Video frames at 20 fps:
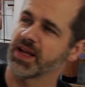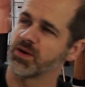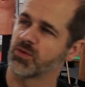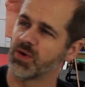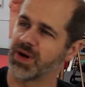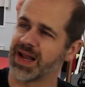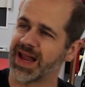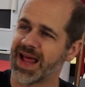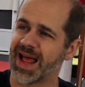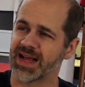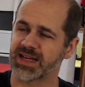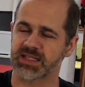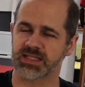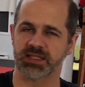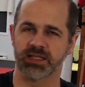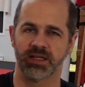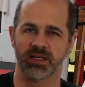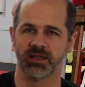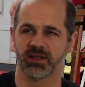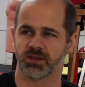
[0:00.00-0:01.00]

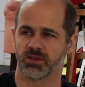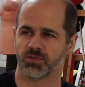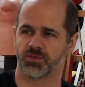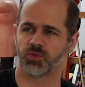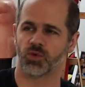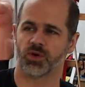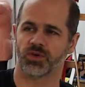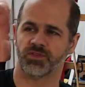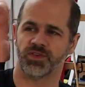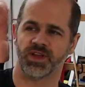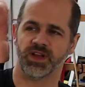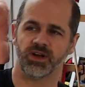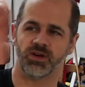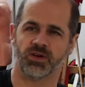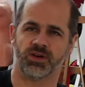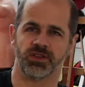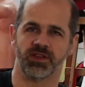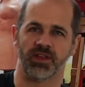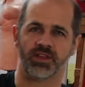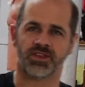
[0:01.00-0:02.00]
relax the forefinger
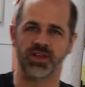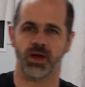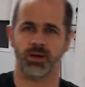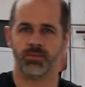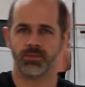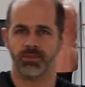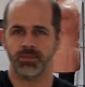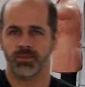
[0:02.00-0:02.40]
and the thumb.